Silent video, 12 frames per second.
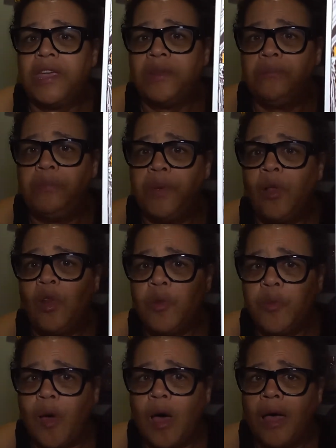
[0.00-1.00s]
we can build
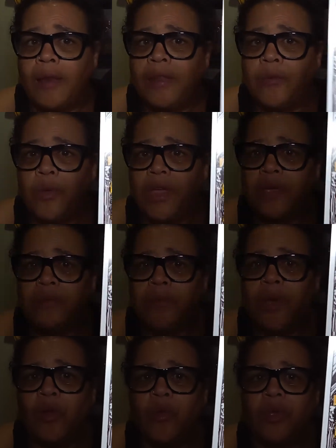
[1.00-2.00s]
upon, that we can
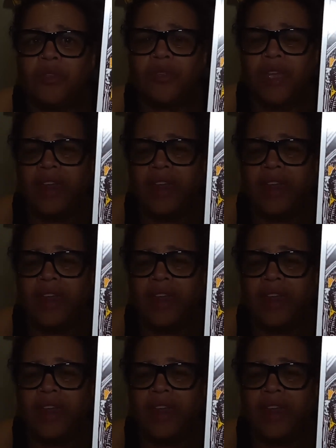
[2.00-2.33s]
build with?